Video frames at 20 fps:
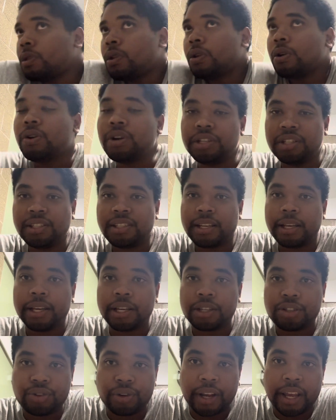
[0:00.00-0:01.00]
Or just an
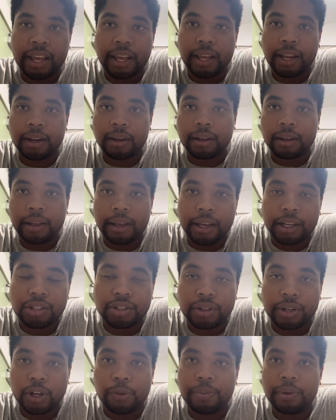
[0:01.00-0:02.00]
extra hand,
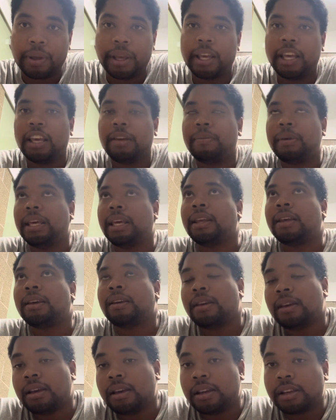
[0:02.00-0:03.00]
extra helping hand, man.
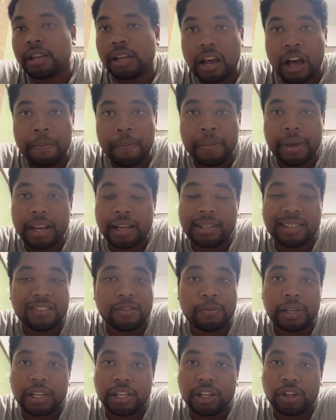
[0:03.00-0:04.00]
You know, I met so
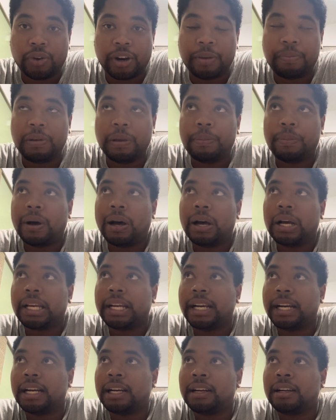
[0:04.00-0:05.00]
many great people out
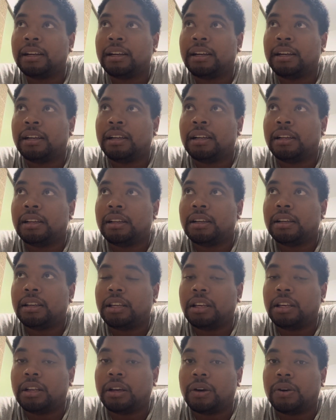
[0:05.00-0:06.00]
here.
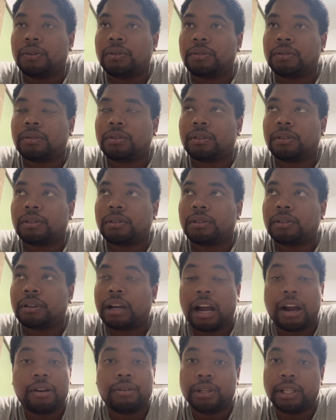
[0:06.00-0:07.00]
You know,
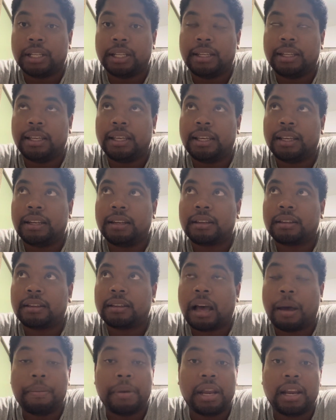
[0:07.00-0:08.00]
I really did.
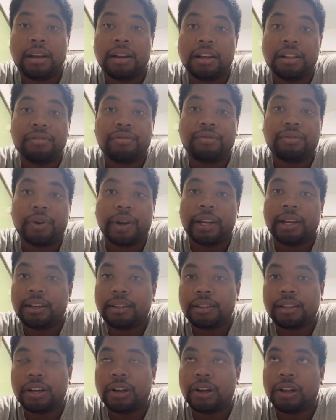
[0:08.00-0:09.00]
I met another
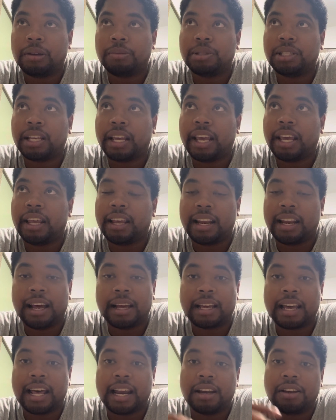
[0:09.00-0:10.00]
friend, you know what I'm saying? And I
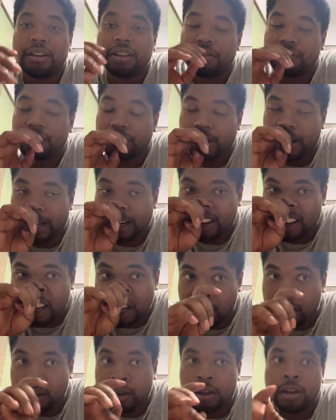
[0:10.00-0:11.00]
got another
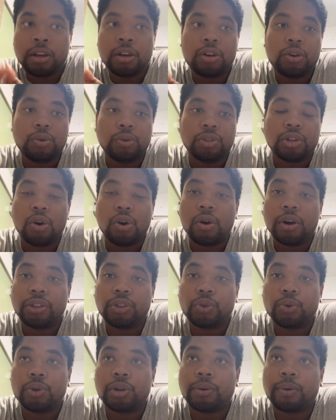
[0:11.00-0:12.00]
friend who's going
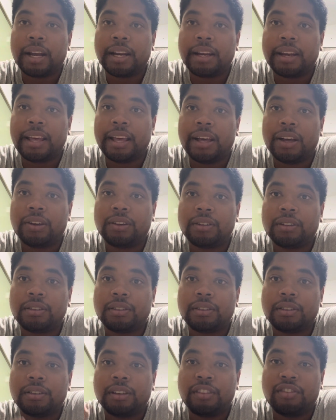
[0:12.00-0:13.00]
through it right now.
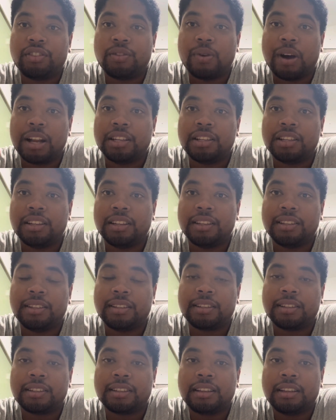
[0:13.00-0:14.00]
If you're watching
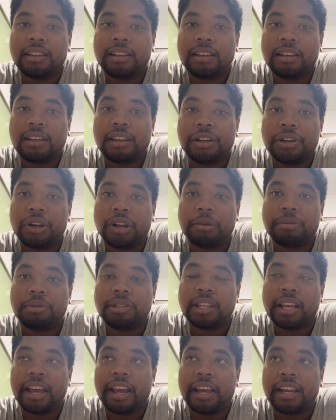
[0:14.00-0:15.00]
this, you know what I'm
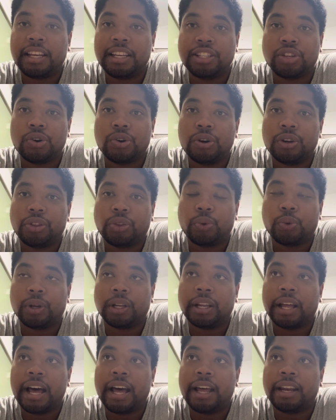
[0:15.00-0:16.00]
saying? He's going through a
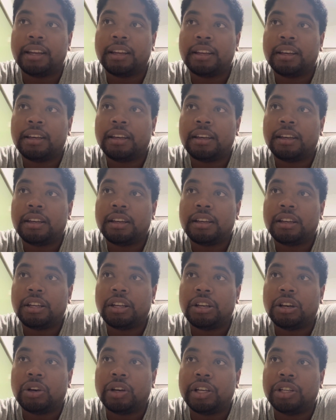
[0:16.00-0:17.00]
lot, you
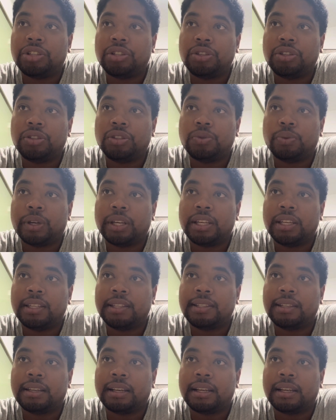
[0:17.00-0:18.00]
know, issues with
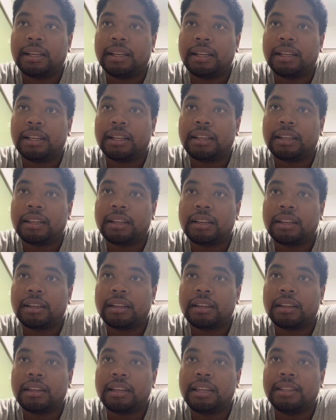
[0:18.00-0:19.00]
his
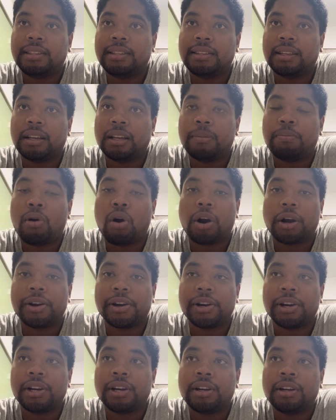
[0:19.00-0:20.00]

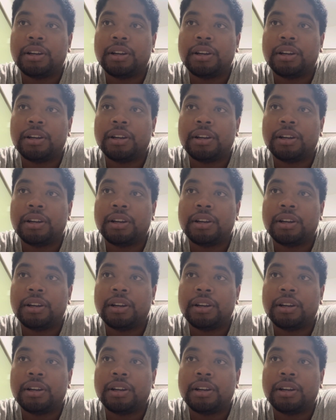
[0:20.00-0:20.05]
partner,